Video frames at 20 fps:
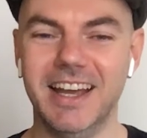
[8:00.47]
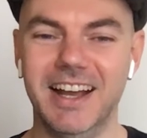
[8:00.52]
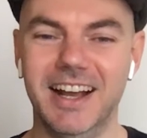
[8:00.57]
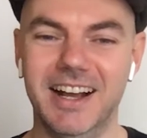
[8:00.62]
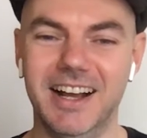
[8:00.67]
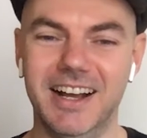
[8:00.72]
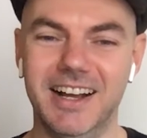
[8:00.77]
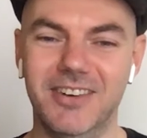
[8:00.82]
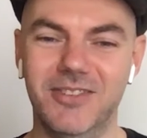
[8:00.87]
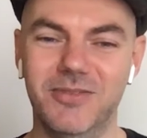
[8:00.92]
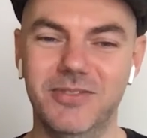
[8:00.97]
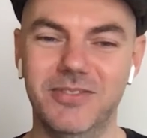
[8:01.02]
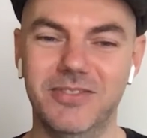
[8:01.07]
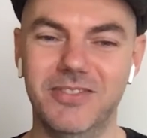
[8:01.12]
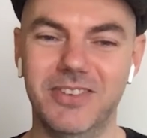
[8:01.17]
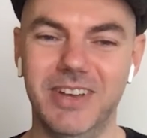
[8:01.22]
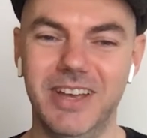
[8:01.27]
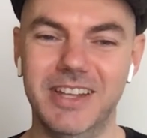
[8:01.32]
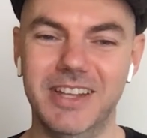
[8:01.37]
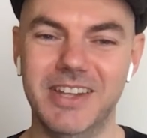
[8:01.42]

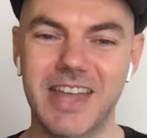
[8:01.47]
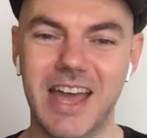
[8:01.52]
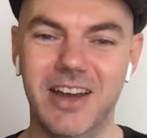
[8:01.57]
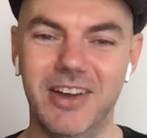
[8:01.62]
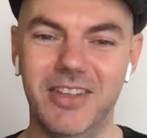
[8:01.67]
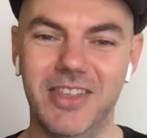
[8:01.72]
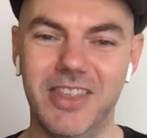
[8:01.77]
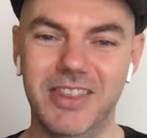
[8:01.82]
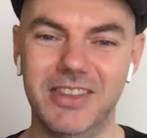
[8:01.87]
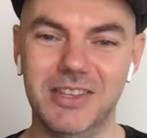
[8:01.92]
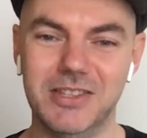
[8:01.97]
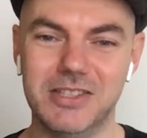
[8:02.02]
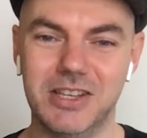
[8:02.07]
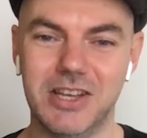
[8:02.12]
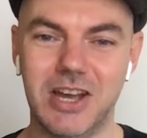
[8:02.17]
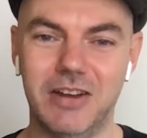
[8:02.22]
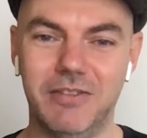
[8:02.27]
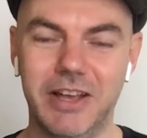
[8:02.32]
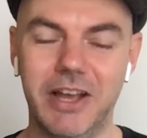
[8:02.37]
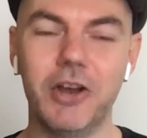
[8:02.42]
And now it's
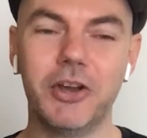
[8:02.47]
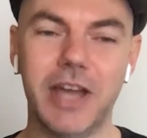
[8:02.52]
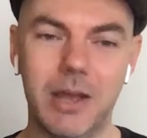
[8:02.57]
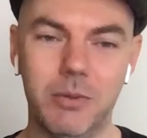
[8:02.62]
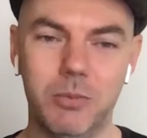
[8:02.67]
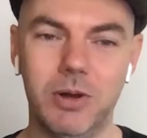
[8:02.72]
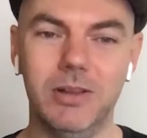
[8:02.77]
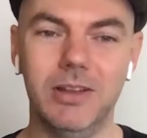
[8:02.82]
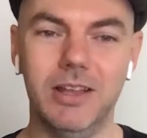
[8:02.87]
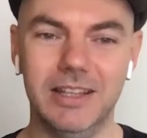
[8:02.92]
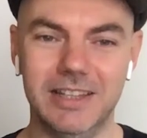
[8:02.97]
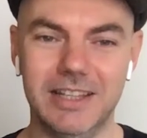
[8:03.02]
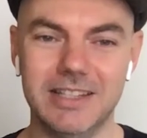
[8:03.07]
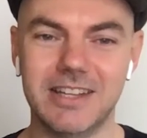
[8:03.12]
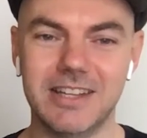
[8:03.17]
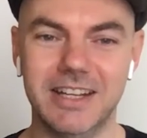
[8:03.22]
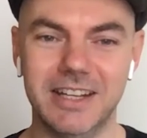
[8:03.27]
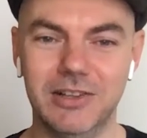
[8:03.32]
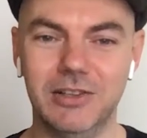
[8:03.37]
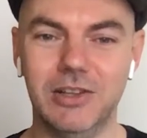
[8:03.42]
kind of like, okay, well, at
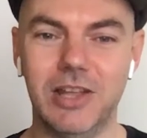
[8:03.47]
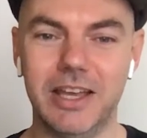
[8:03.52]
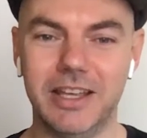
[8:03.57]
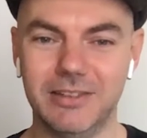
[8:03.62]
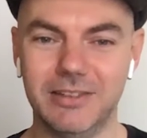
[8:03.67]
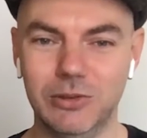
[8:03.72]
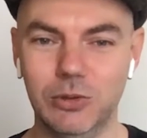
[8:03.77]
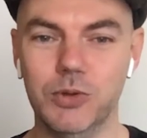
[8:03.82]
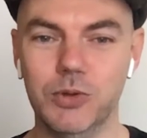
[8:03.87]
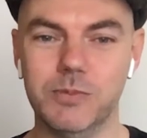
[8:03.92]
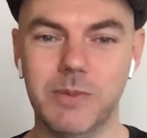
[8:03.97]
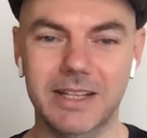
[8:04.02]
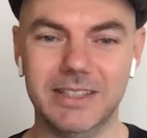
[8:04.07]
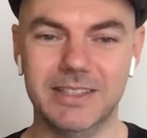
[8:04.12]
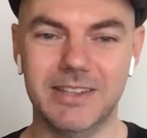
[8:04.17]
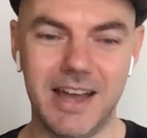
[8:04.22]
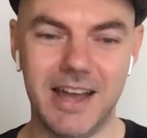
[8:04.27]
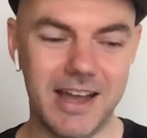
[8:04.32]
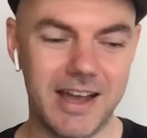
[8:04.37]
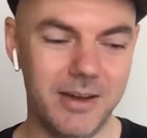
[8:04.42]
least I didn't like lose my
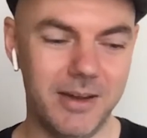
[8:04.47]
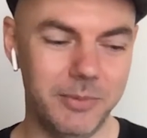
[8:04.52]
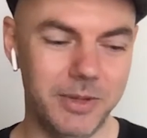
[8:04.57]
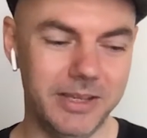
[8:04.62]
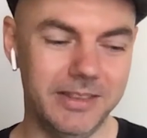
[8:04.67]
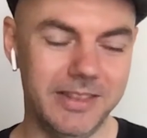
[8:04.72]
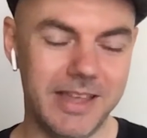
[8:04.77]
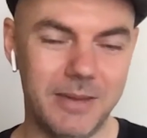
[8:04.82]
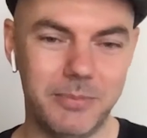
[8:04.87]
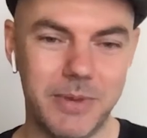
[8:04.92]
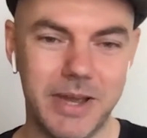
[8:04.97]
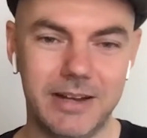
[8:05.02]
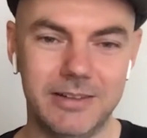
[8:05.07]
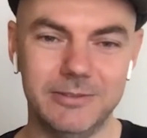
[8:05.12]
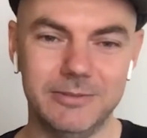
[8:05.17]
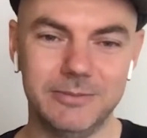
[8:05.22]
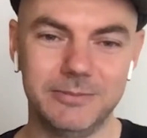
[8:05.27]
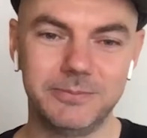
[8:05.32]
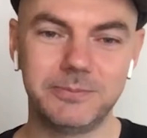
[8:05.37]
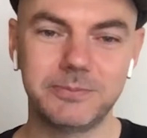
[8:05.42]
entire army in that
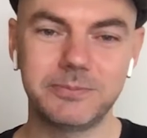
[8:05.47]
battle.